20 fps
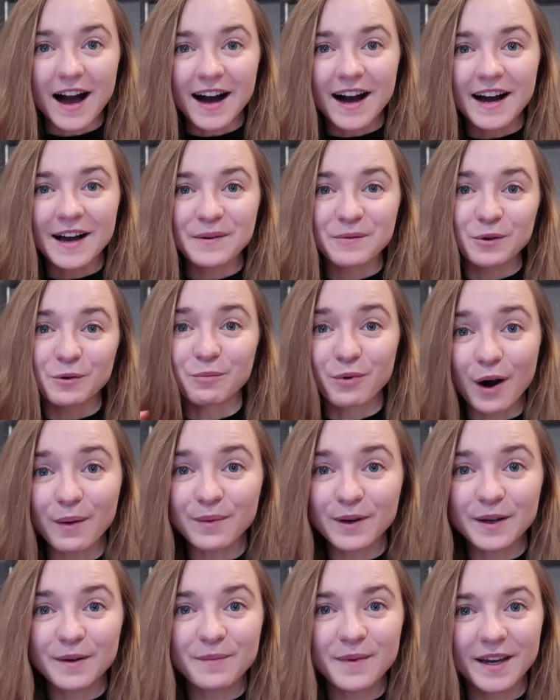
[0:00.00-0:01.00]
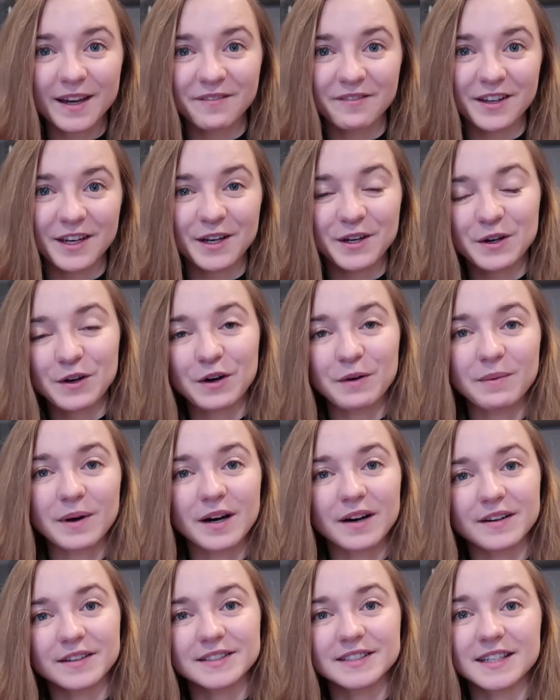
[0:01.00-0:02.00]
I will probably make a video
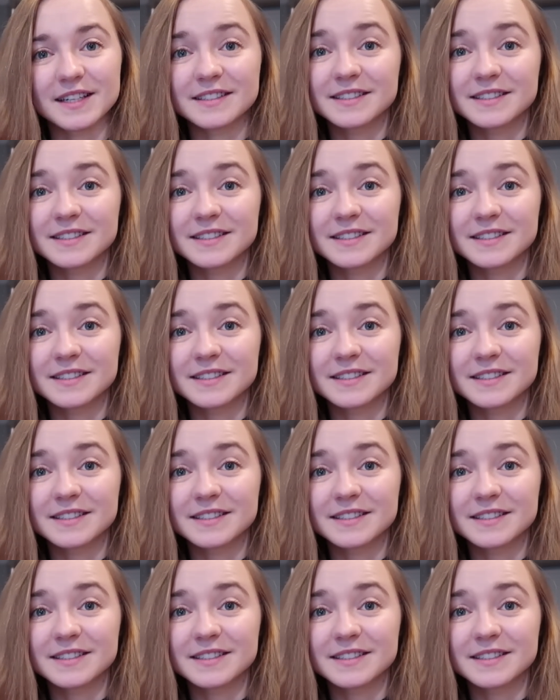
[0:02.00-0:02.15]
about